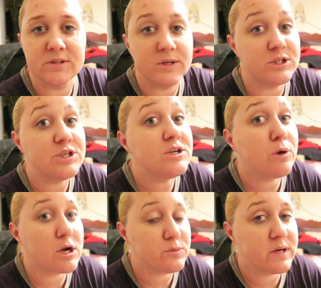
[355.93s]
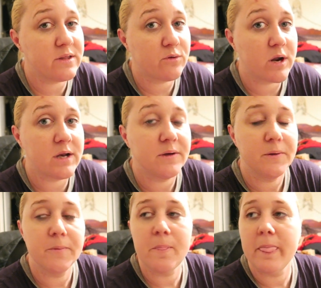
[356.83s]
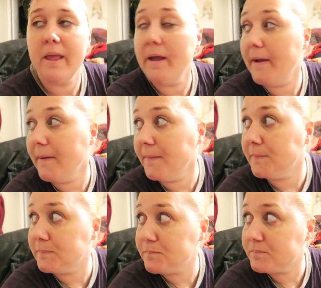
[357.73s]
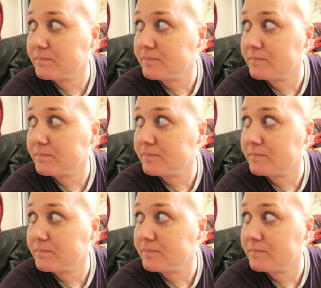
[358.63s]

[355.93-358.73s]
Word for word: So yes, yeah, she did graduate eighth grade. Um,